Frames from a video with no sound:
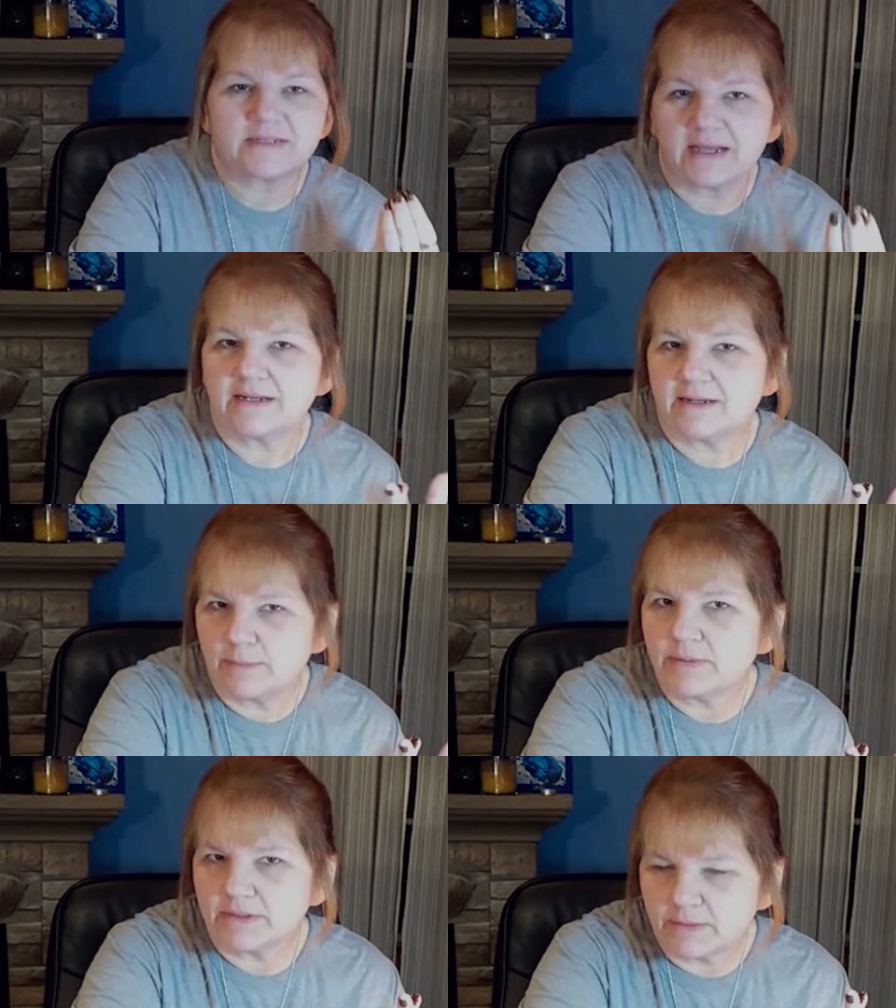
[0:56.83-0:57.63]
tighten it
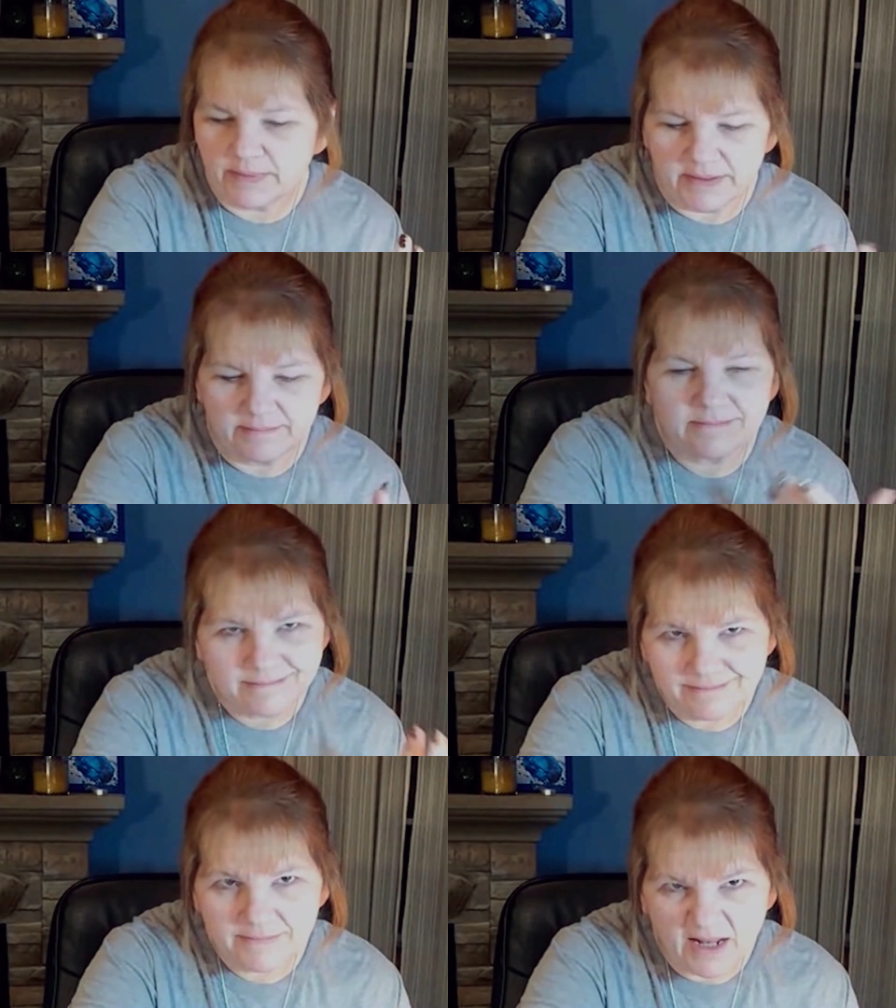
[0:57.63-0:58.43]
up a little bit.
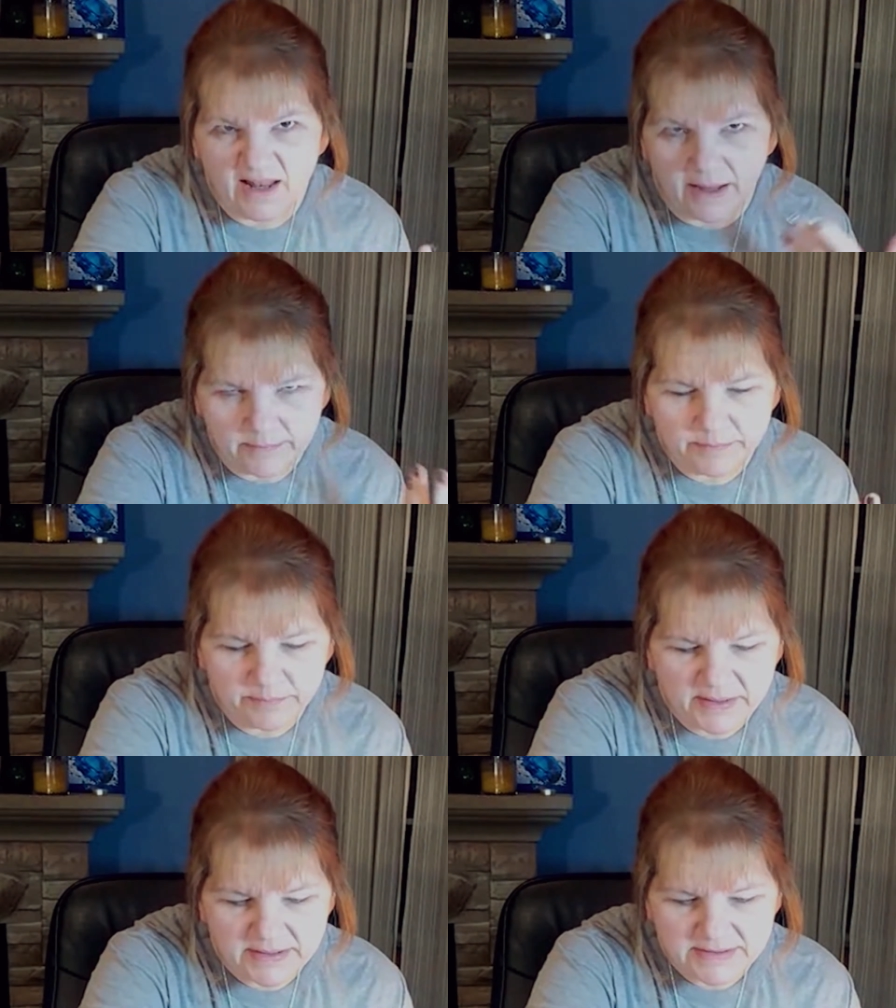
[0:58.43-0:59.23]
Not a lot,
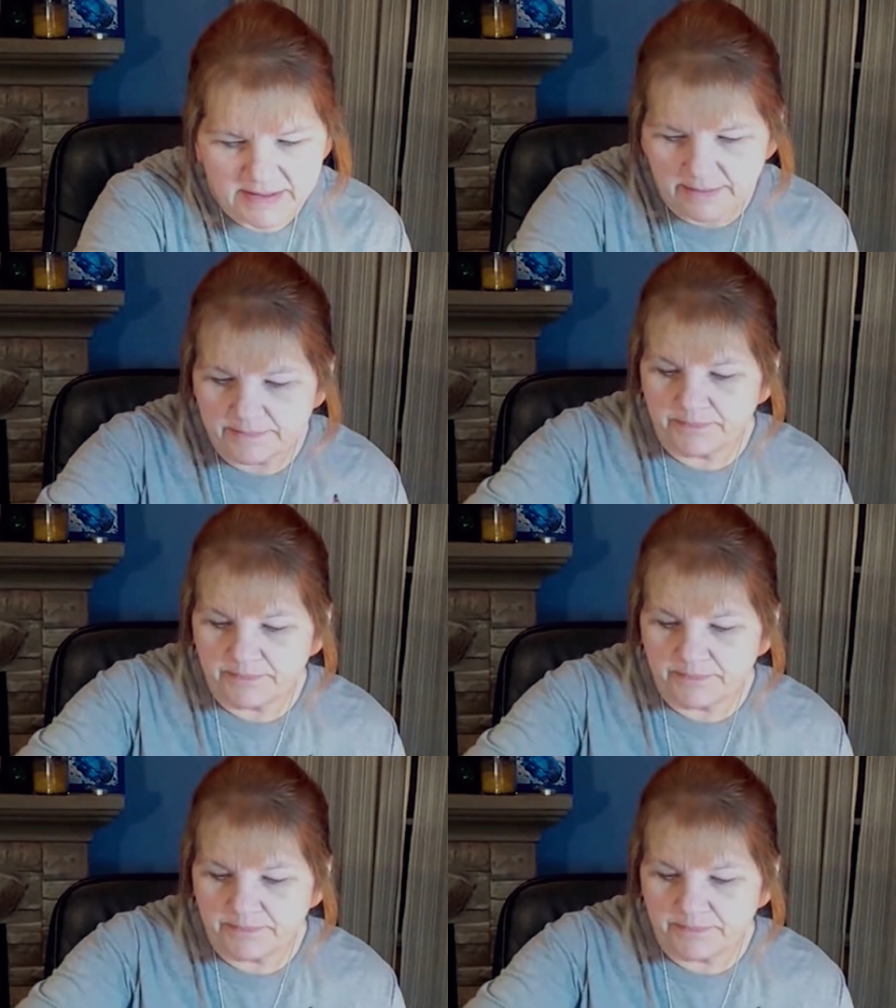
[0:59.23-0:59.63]
but it's there.